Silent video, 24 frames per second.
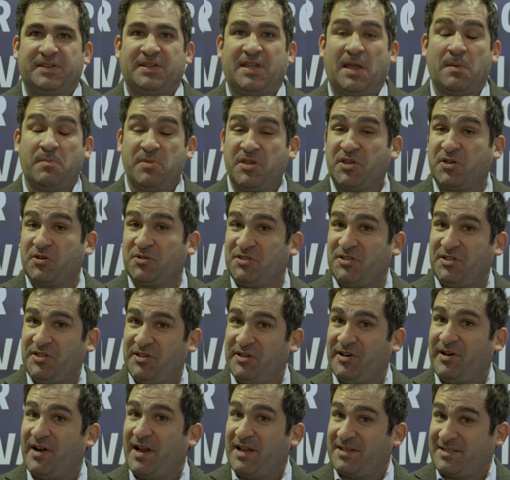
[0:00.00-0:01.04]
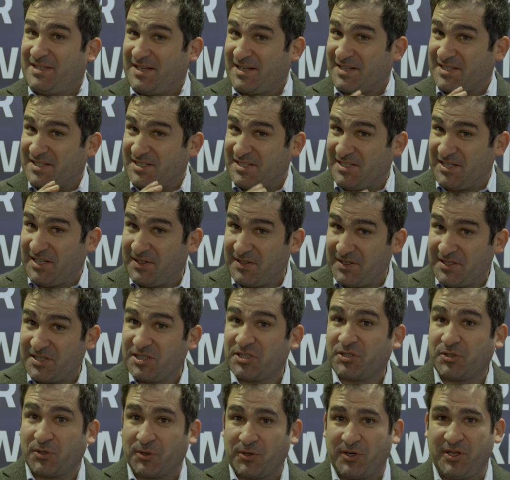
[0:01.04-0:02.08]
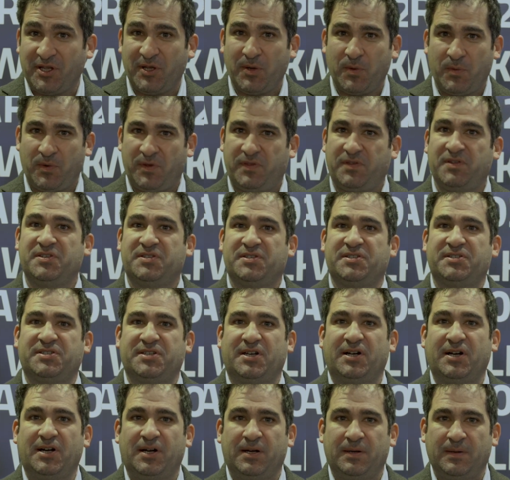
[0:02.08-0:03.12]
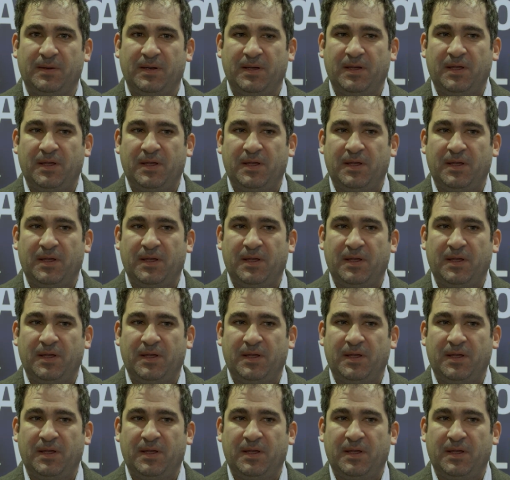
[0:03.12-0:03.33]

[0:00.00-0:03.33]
can be considered a success story within SESAR